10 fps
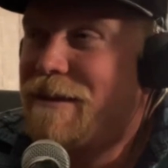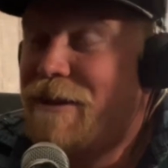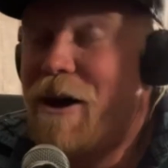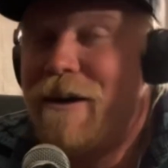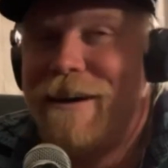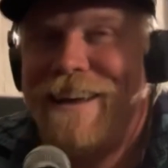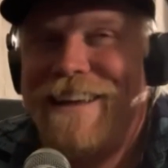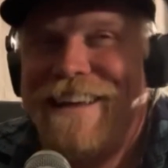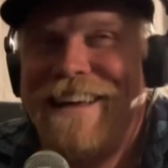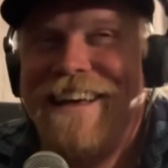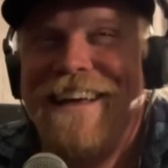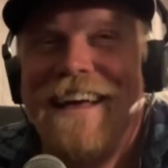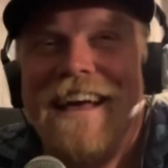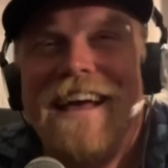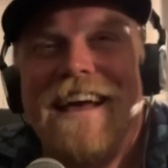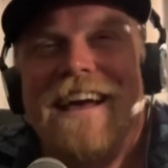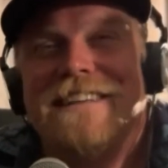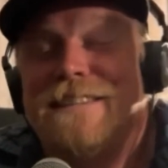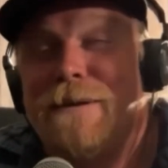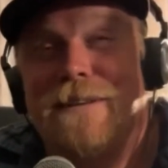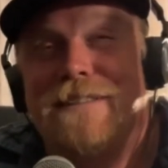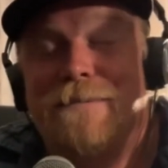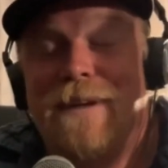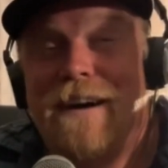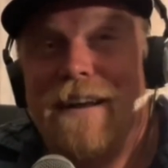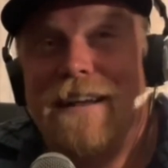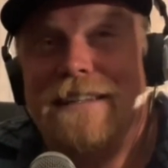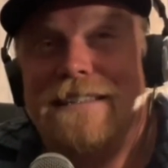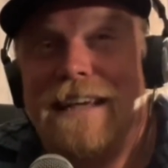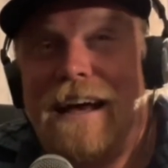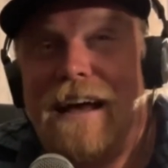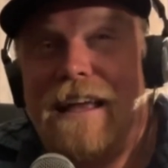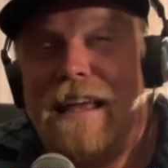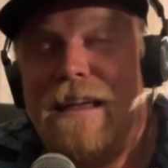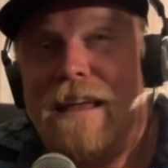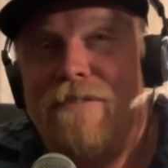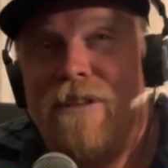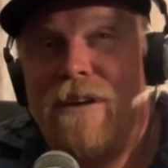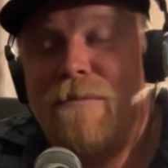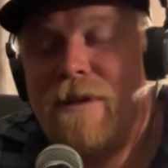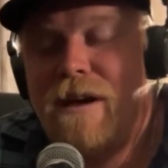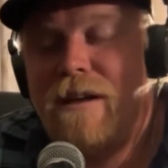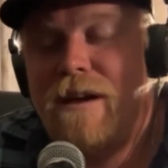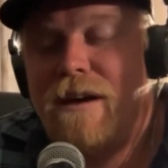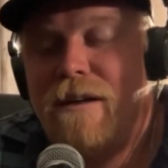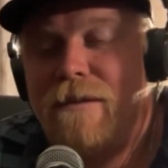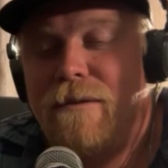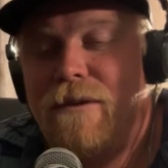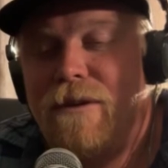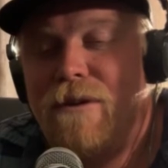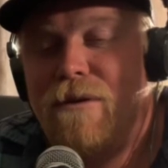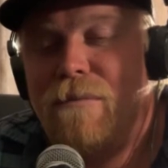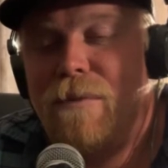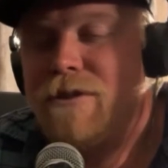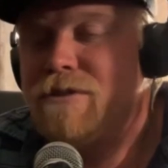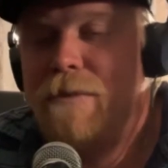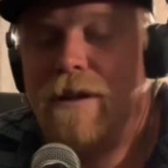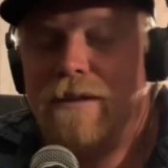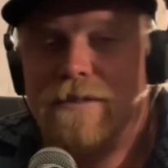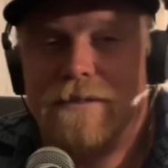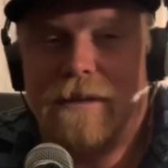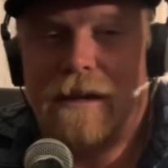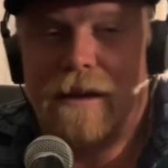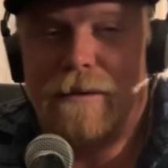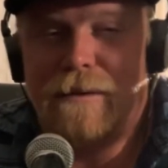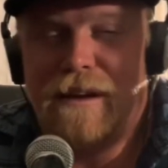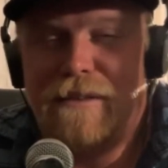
No, to be honest, even though him and I had a bunch of meetings, and